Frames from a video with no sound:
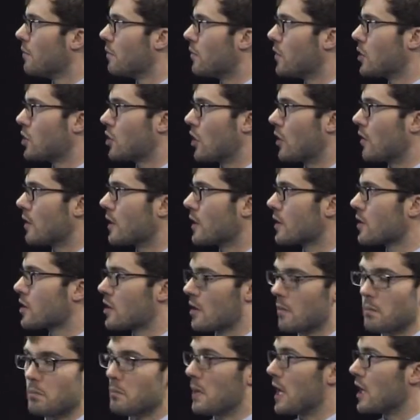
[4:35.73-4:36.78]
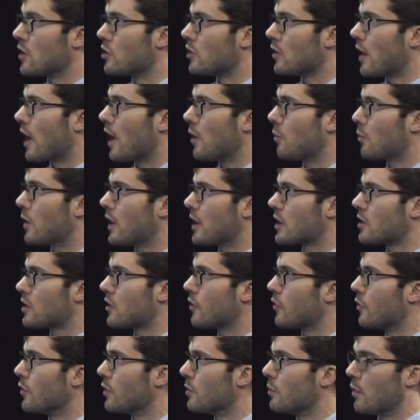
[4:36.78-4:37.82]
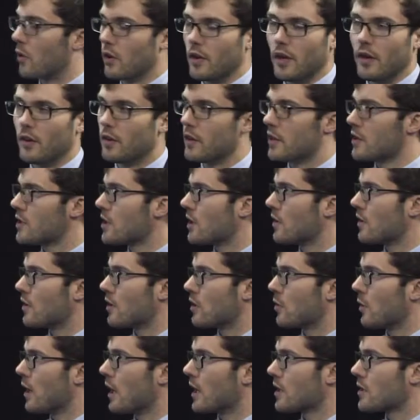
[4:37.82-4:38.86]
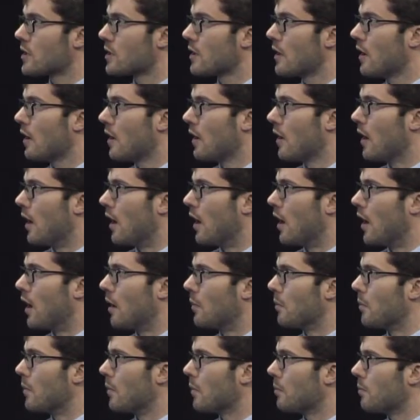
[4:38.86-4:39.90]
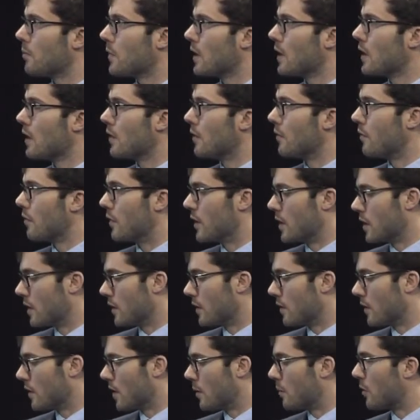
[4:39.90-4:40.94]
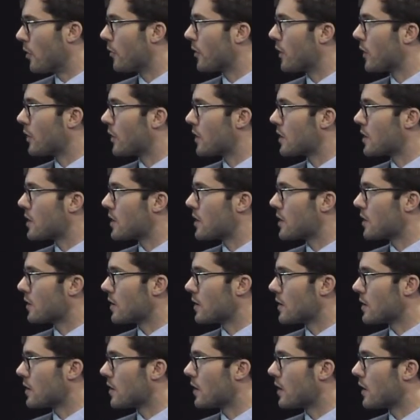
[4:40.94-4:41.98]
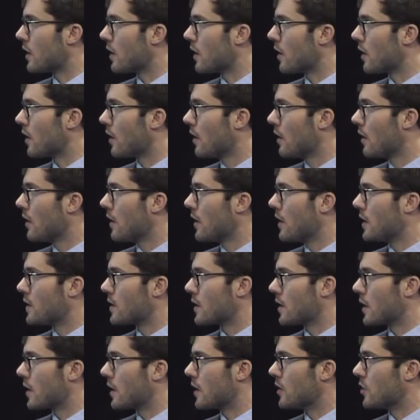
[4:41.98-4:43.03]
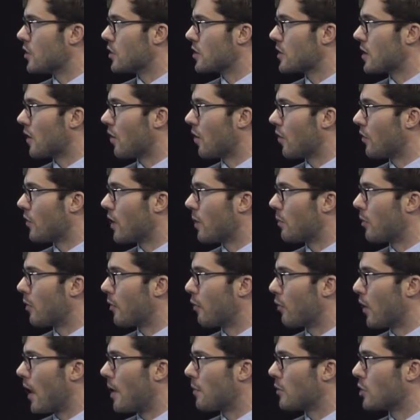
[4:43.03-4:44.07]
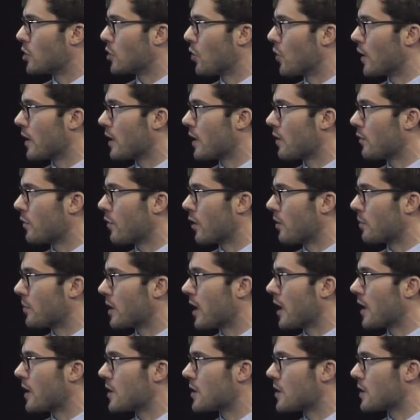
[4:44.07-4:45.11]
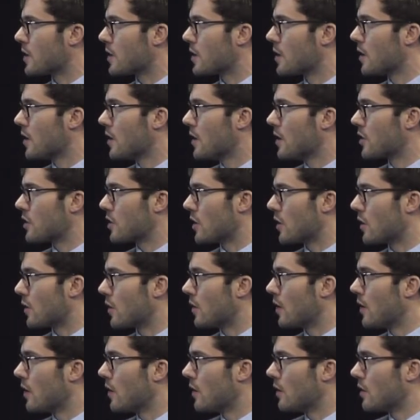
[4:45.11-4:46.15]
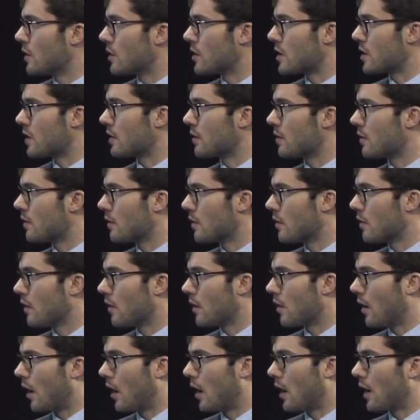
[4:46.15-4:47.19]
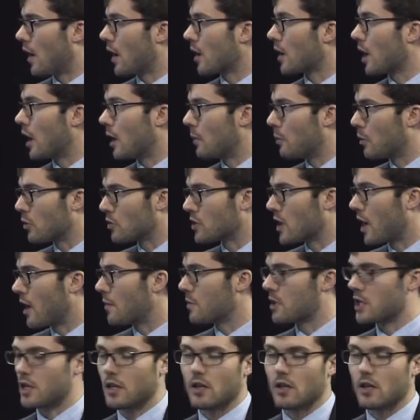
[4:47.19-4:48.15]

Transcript: showing some major outbreaks of foodborne illness in the US. The number of illnesses listed here is again just the number of laboratory confirmed cases. So you see a couple times a